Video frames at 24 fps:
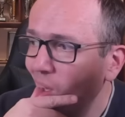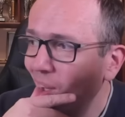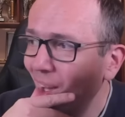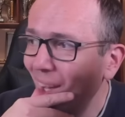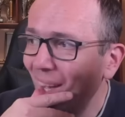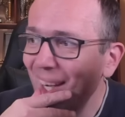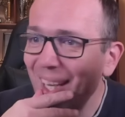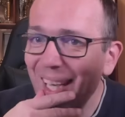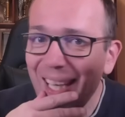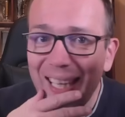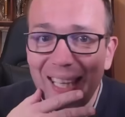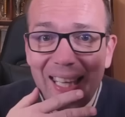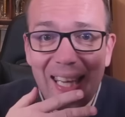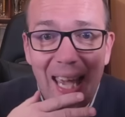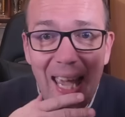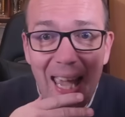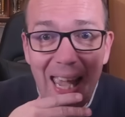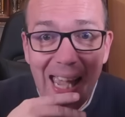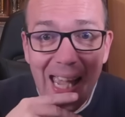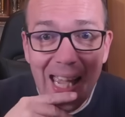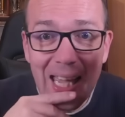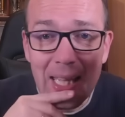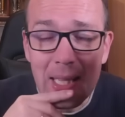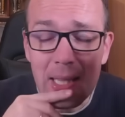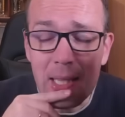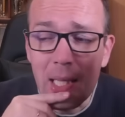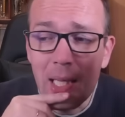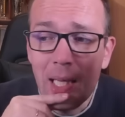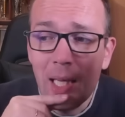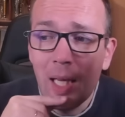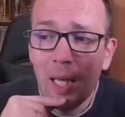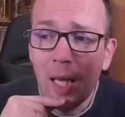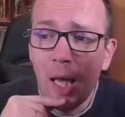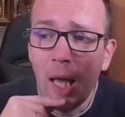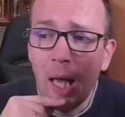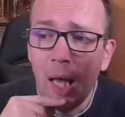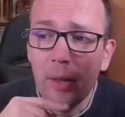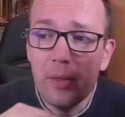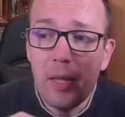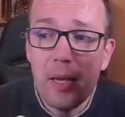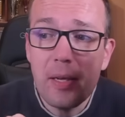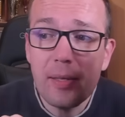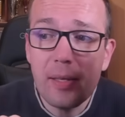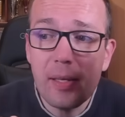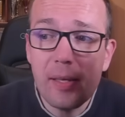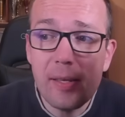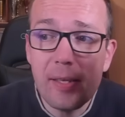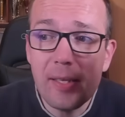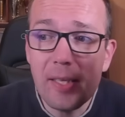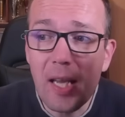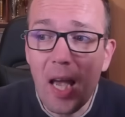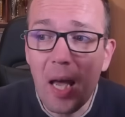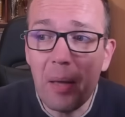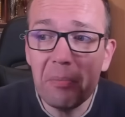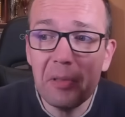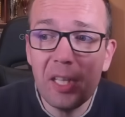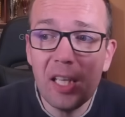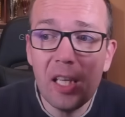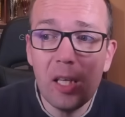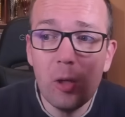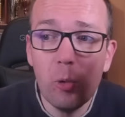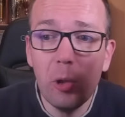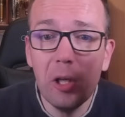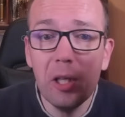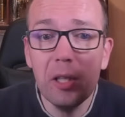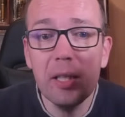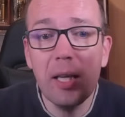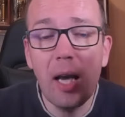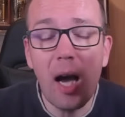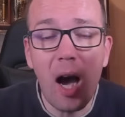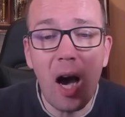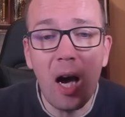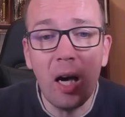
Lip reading: And again, this is something where the